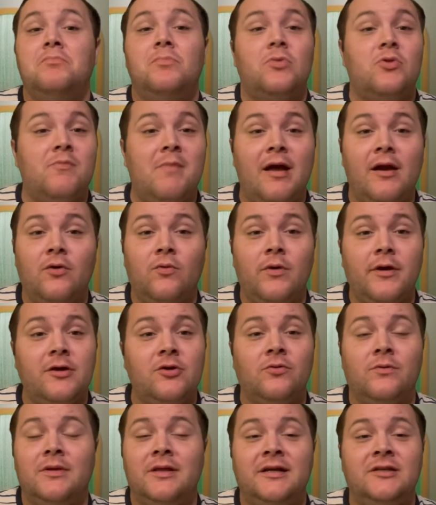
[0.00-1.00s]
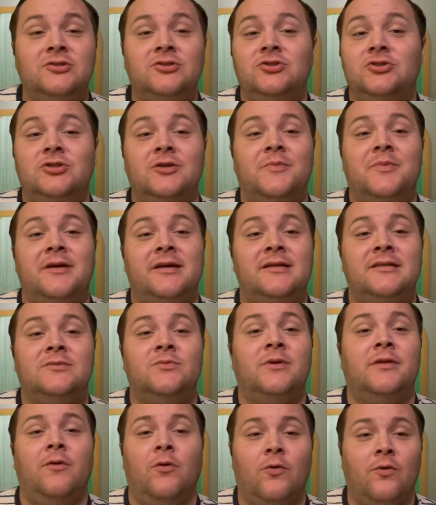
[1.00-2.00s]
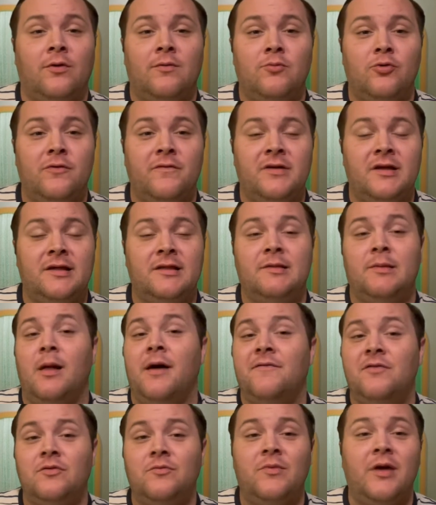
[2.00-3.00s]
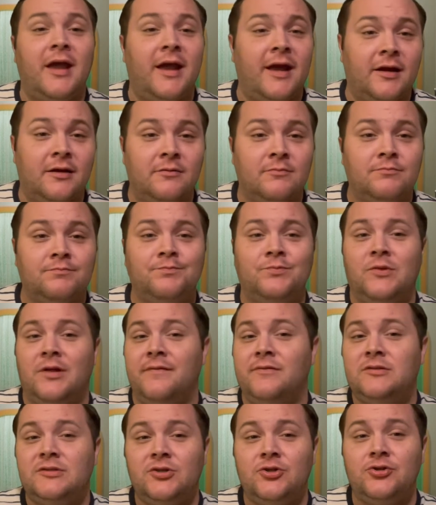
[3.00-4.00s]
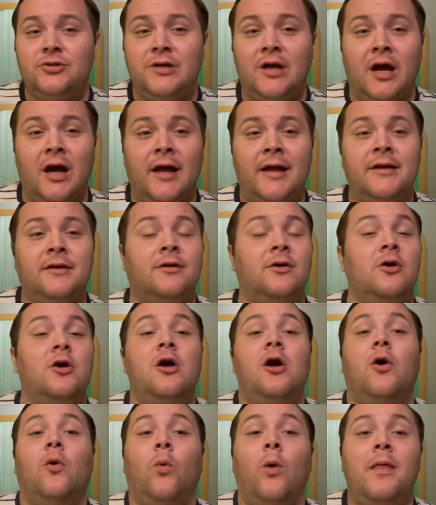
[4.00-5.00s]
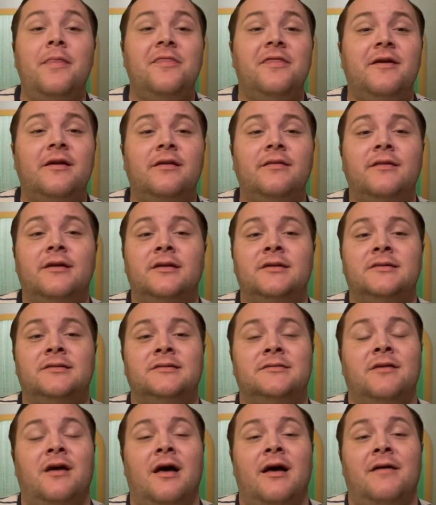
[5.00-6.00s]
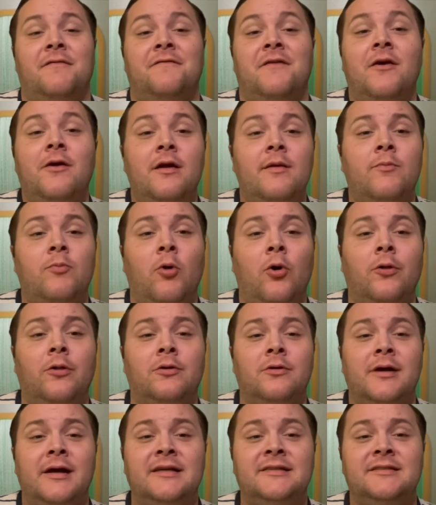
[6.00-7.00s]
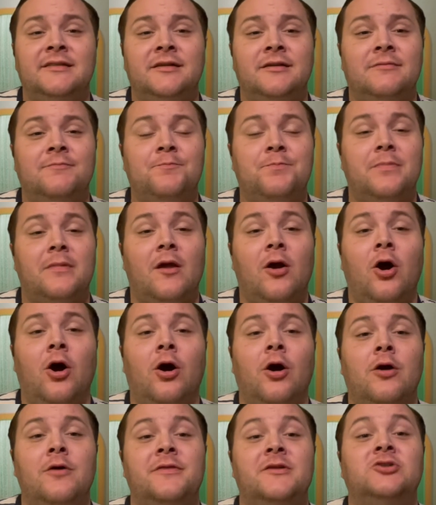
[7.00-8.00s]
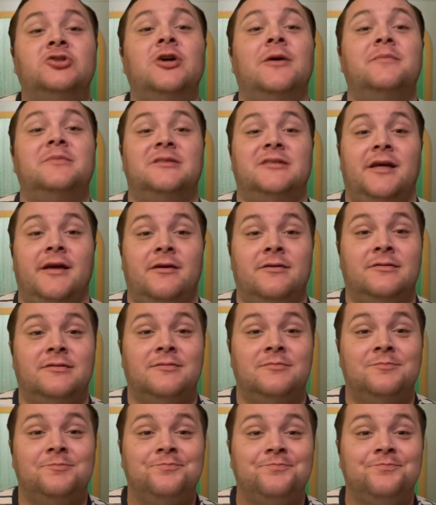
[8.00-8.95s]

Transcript: no matter what your relationship is with horror movies, love them, hate them, love a certain kind, one thing that is very polarizing are the jump scares.